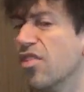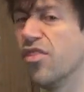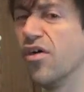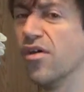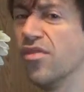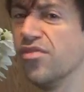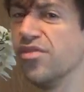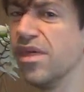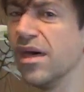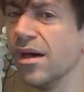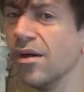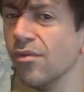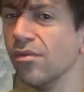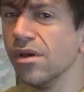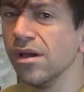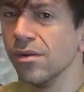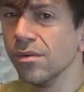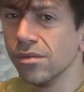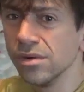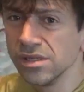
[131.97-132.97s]
Thought that
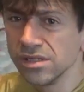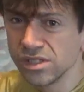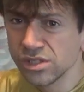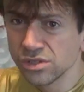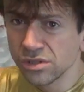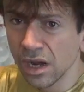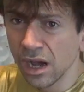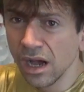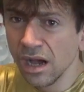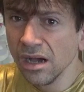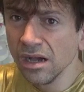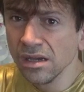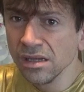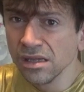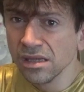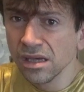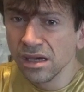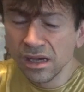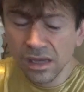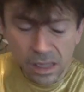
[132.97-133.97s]
we were
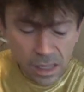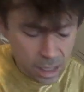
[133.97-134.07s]
stronger.